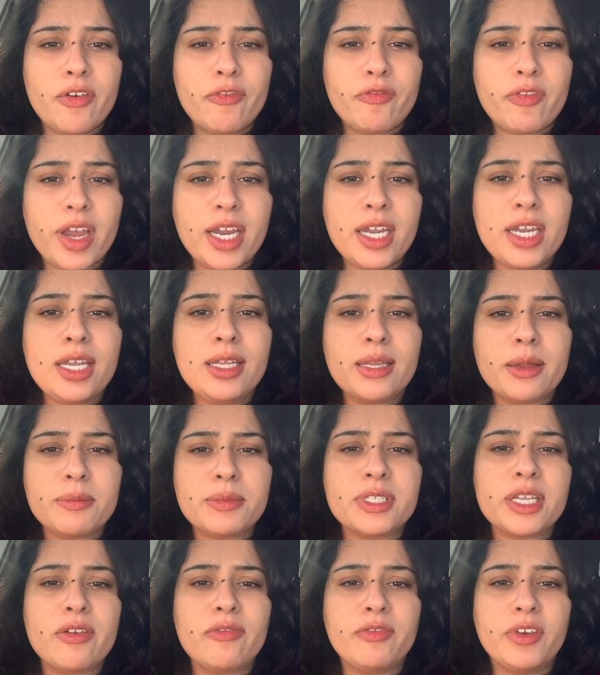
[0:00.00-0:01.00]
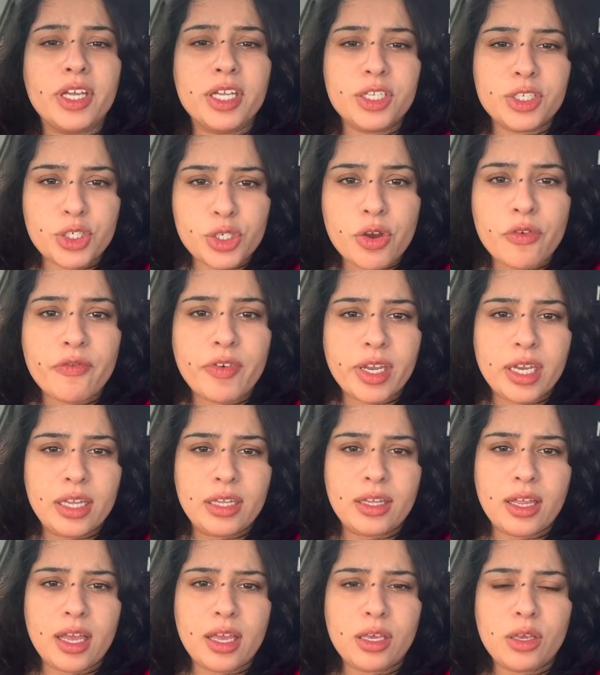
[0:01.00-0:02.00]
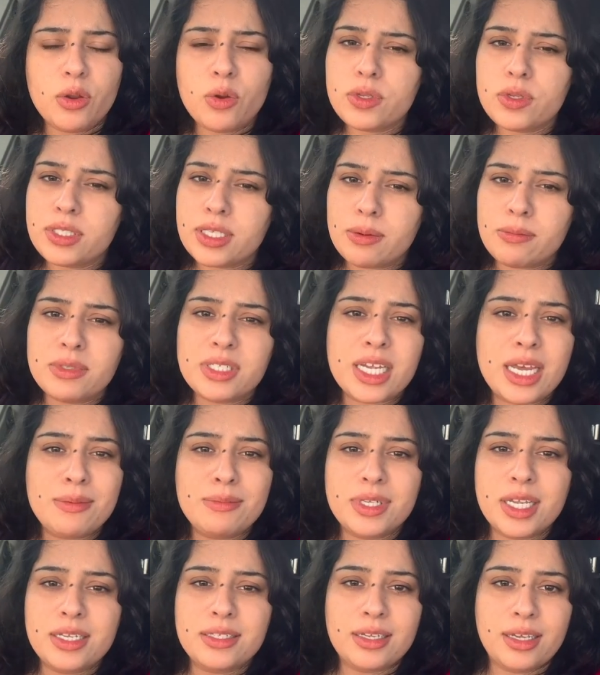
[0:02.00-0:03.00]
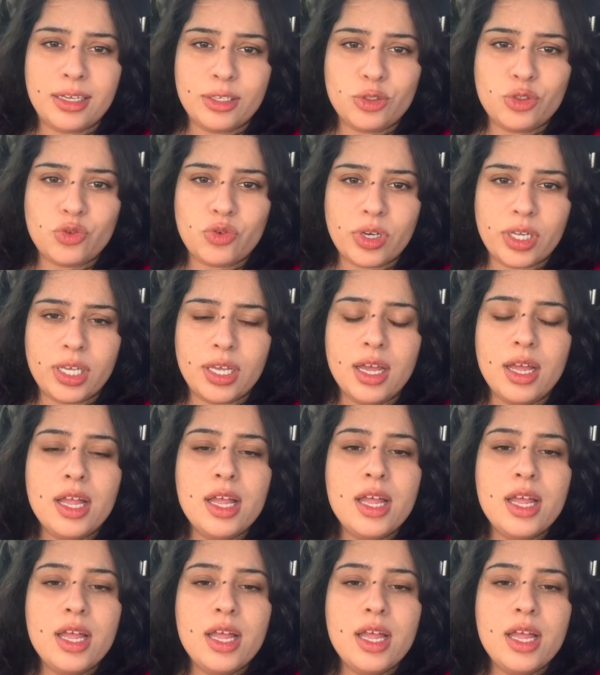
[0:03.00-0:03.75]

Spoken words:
finding themselves guilty of anything. You know, sometimes there's a history.